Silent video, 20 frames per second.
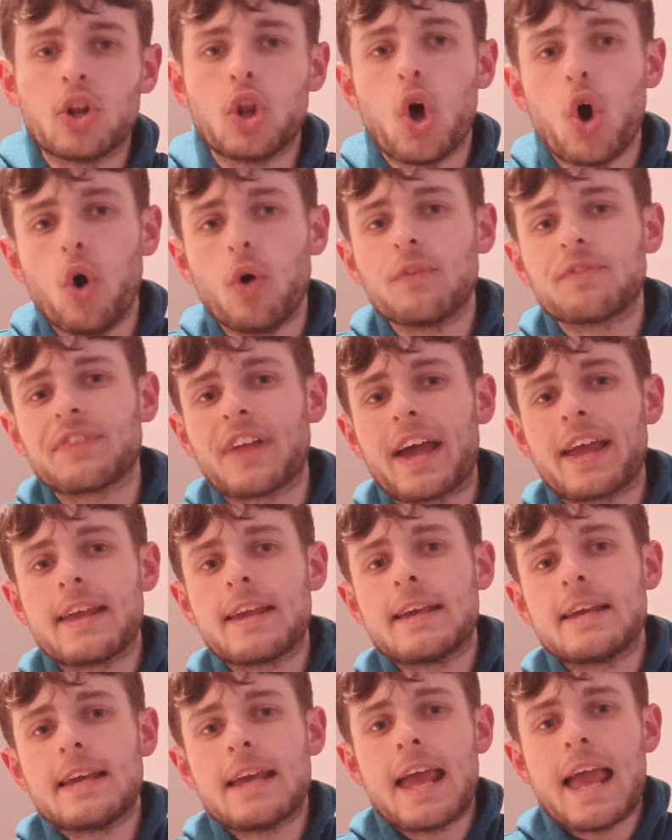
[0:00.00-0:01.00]
Hopefully
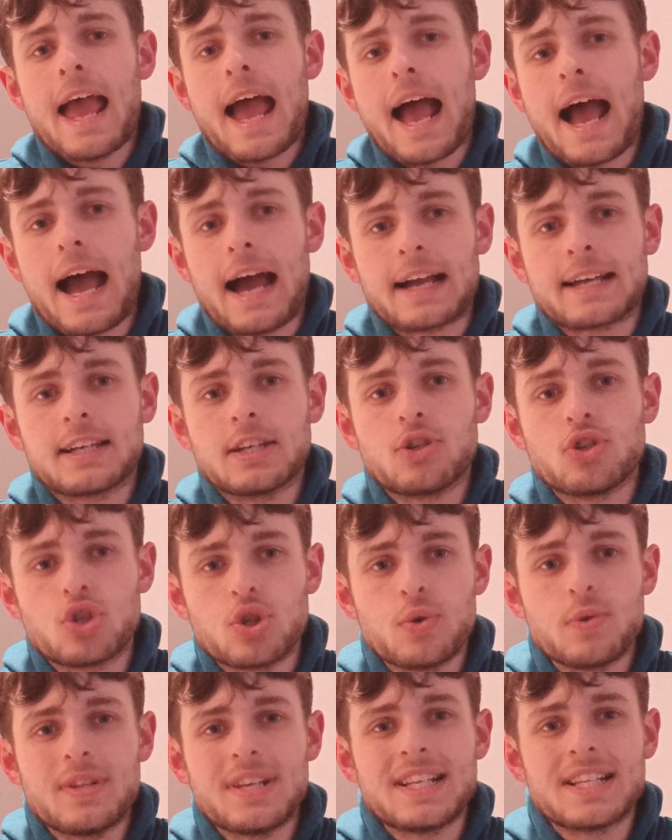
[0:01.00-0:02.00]
I can
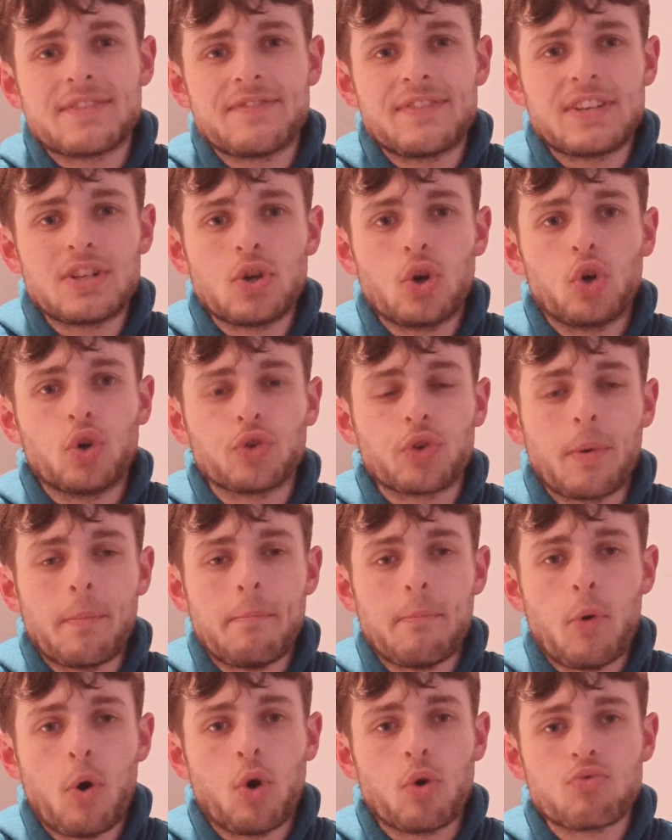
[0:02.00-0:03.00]
do these videos
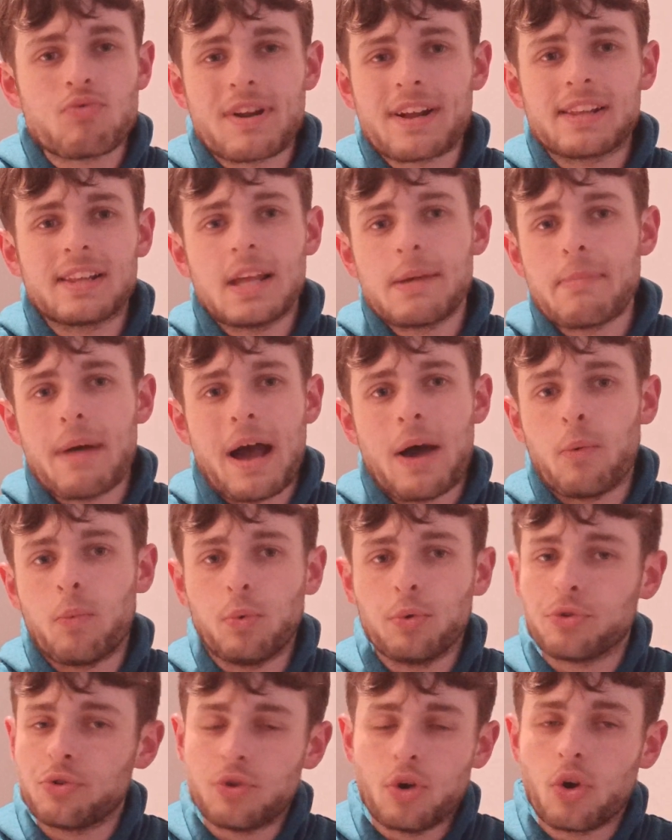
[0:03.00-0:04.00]
more regularly, but I
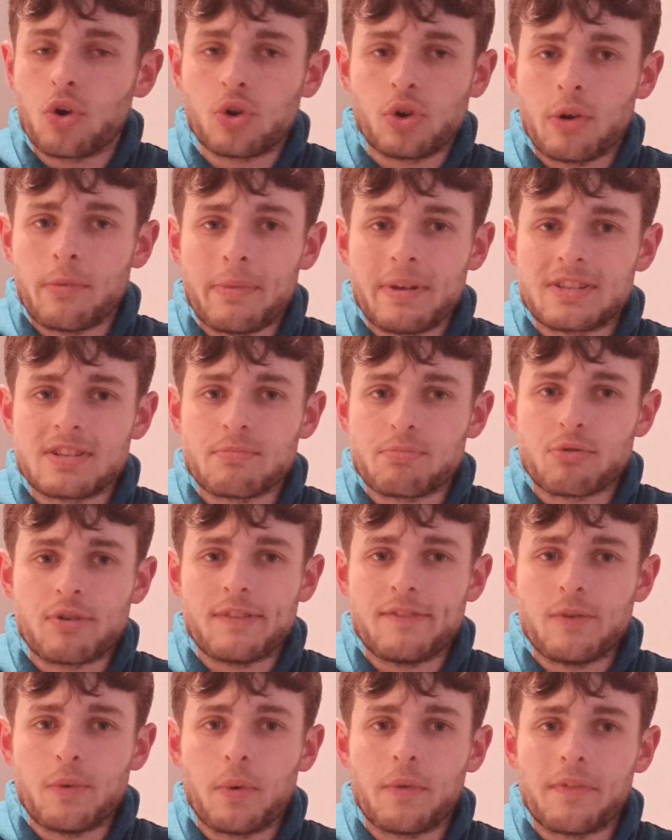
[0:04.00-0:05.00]
was not going to miss a
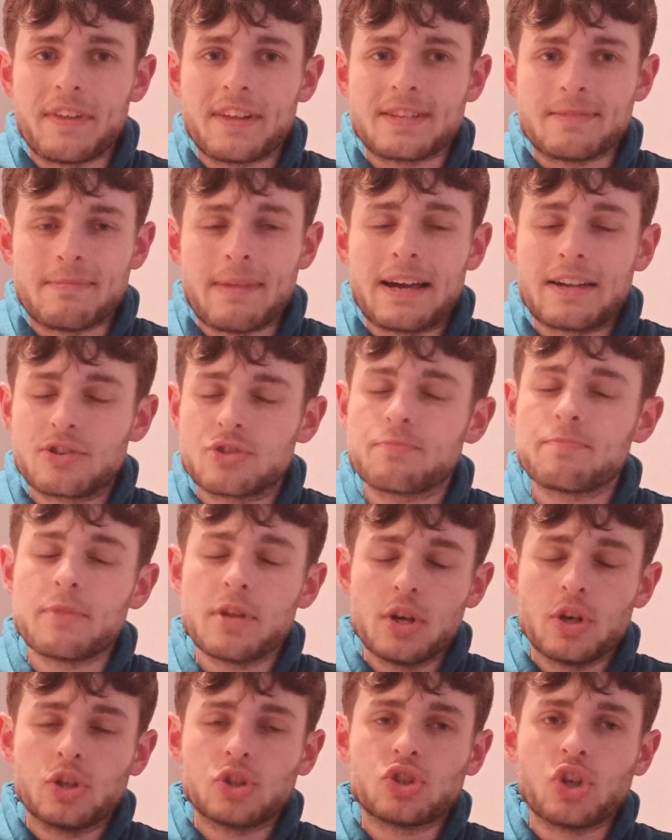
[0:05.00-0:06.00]
preview on this match.
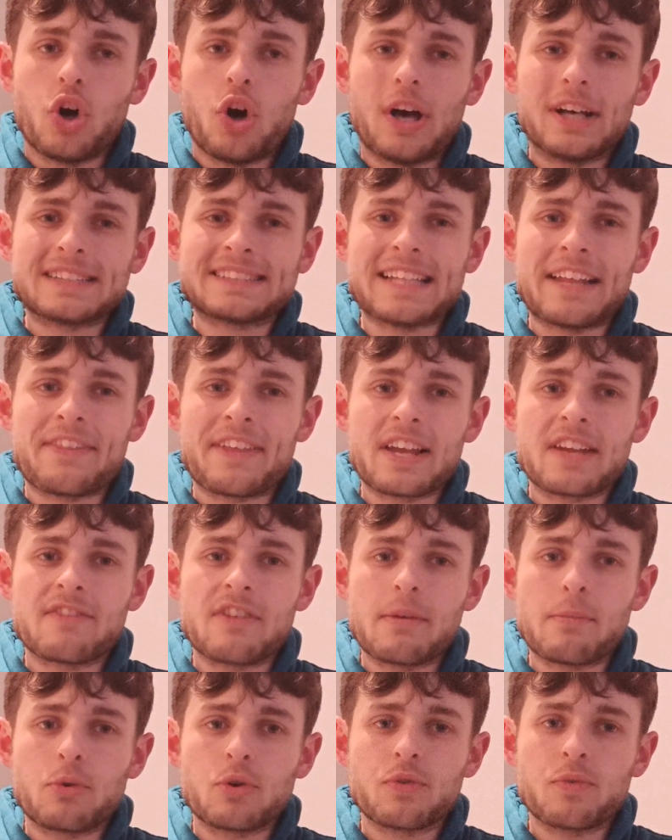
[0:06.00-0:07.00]
So, as I said, thank you
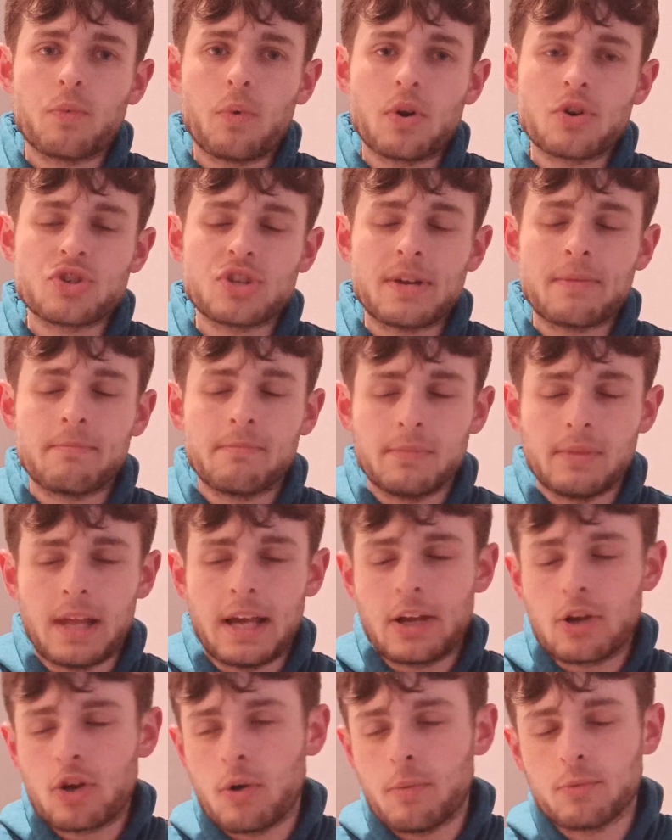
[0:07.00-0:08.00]
very much for watching.
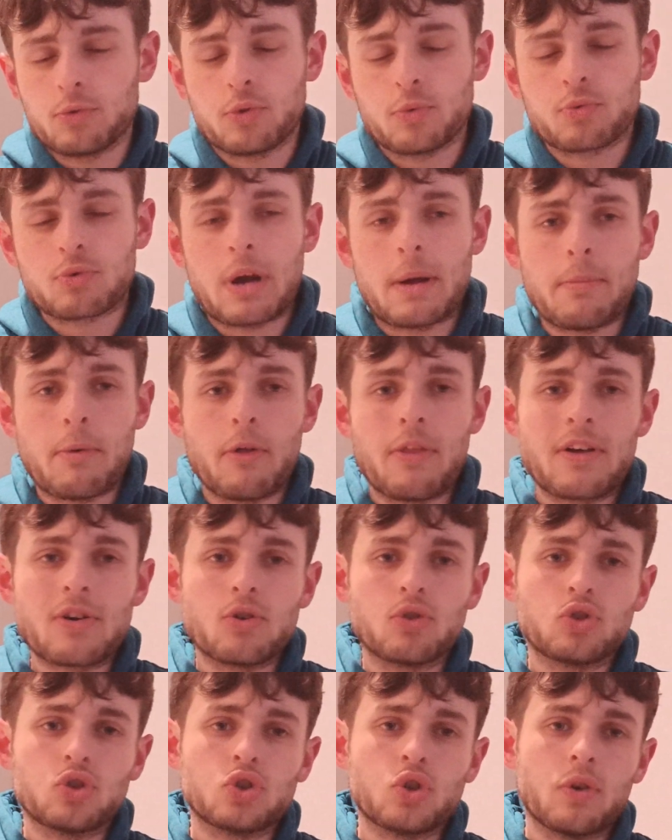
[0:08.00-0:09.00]
Like, comment, subscribe, all that
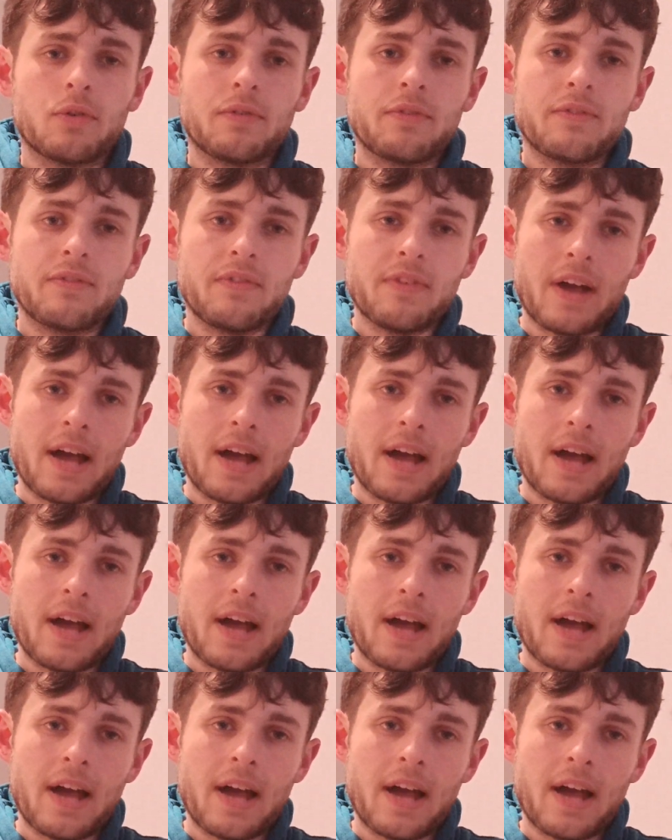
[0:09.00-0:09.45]
good stuff.